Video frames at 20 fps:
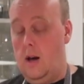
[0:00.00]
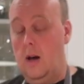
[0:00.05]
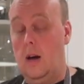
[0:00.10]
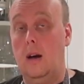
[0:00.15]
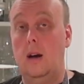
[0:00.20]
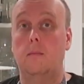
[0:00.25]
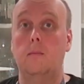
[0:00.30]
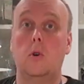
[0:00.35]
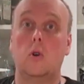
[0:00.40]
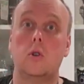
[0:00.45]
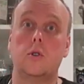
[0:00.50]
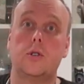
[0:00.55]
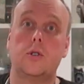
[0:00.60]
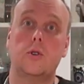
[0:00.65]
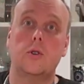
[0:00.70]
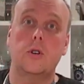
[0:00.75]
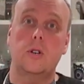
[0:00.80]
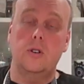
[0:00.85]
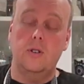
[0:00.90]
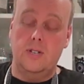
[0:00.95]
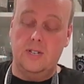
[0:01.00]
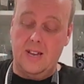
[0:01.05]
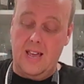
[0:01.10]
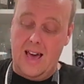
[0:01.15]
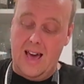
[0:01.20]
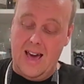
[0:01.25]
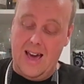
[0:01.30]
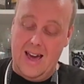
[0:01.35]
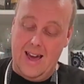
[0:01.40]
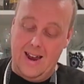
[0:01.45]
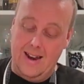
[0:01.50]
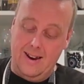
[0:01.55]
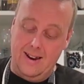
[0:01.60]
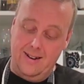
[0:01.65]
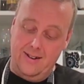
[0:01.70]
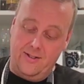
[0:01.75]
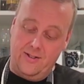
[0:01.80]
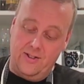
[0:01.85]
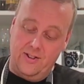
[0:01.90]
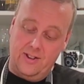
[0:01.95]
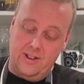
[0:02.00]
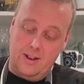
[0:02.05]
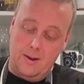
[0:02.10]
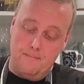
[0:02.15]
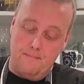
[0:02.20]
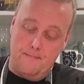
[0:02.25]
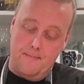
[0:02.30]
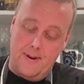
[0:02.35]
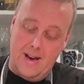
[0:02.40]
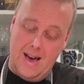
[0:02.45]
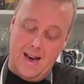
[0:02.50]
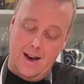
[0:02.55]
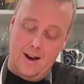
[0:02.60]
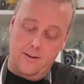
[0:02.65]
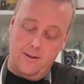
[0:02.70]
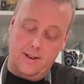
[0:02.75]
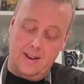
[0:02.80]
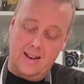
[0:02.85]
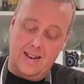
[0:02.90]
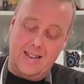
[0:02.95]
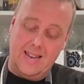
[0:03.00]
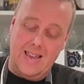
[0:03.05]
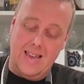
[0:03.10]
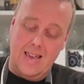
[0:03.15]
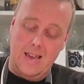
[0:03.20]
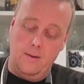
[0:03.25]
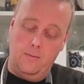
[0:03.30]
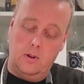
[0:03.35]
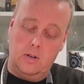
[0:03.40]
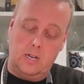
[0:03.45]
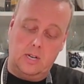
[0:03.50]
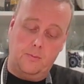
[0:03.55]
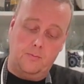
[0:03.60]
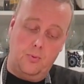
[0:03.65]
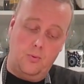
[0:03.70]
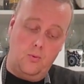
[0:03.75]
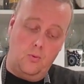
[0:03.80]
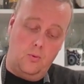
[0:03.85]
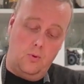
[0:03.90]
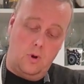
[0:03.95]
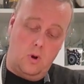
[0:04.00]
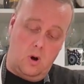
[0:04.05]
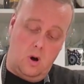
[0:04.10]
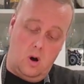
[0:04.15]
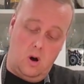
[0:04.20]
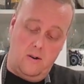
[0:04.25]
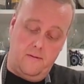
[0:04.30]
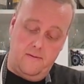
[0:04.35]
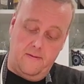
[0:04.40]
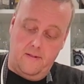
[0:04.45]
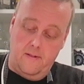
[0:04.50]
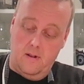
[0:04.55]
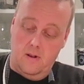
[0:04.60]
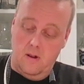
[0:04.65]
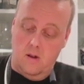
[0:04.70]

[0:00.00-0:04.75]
I'm also going to add just about a tablespoon of